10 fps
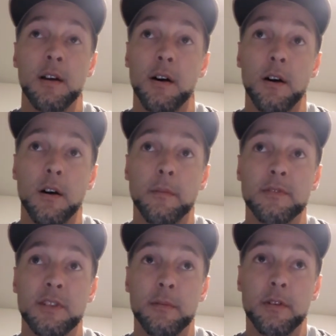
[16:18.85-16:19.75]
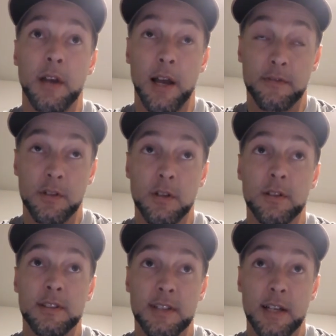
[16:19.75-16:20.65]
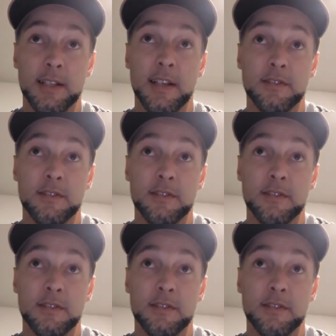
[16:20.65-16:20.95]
after early signing day